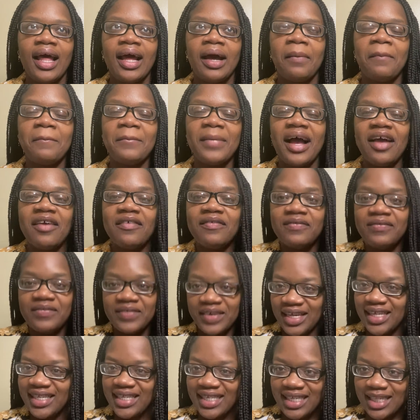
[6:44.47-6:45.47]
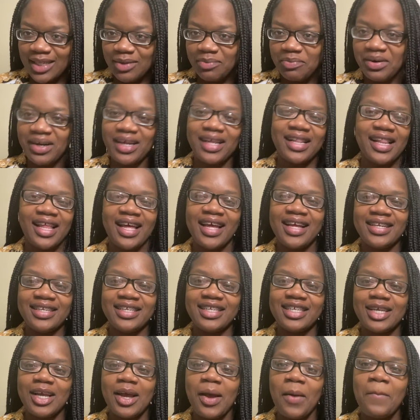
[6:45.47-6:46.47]
my fists were
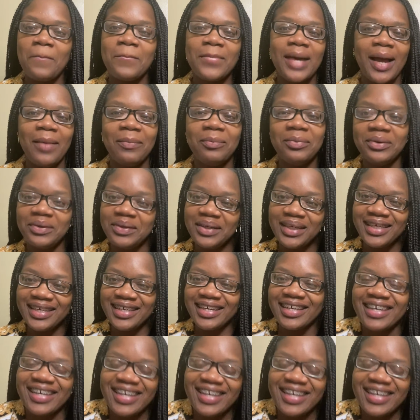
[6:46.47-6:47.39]
clenched. My booty.